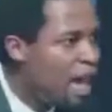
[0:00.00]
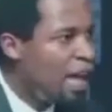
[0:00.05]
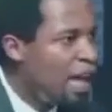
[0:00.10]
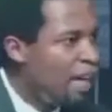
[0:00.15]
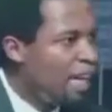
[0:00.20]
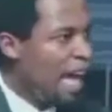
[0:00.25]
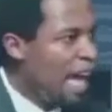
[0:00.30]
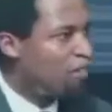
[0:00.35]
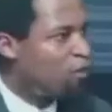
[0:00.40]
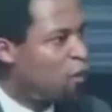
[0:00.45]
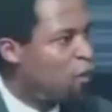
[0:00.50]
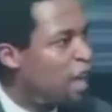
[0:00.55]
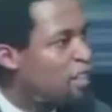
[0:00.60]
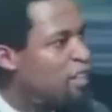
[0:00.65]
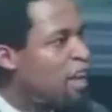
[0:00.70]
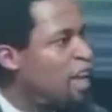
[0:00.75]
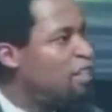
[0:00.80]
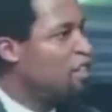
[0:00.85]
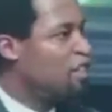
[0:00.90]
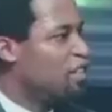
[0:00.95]
The
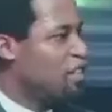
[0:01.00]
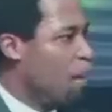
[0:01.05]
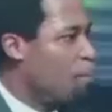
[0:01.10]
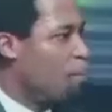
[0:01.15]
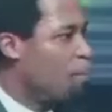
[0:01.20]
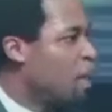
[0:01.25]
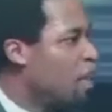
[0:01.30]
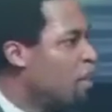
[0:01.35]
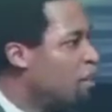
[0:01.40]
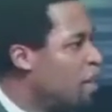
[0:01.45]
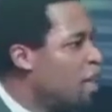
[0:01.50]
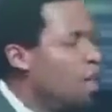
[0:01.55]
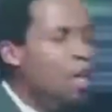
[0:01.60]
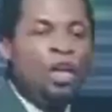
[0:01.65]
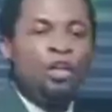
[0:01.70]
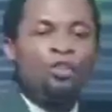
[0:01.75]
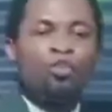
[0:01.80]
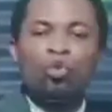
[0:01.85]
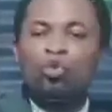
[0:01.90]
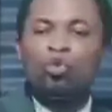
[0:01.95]
advantage is the
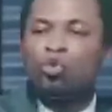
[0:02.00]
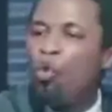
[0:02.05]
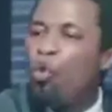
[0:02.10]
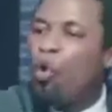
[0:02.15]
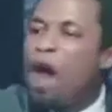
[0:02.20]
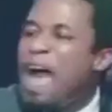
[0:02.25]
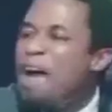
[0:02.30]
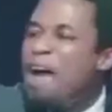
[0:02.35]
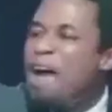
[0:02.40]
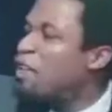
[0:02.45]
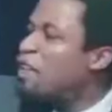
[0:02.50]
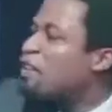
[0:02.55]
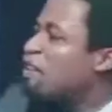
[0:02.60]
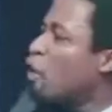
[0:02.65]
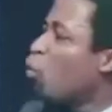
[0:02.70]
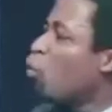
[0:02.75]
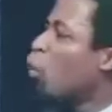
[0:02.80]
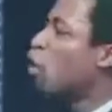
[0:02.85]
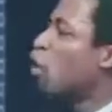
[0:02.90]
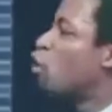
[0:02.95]
ability to do
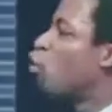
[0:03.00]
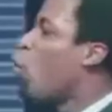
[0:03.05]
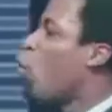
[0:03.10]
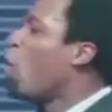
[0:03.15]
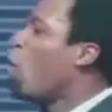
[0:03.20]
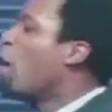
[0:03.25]
everything we do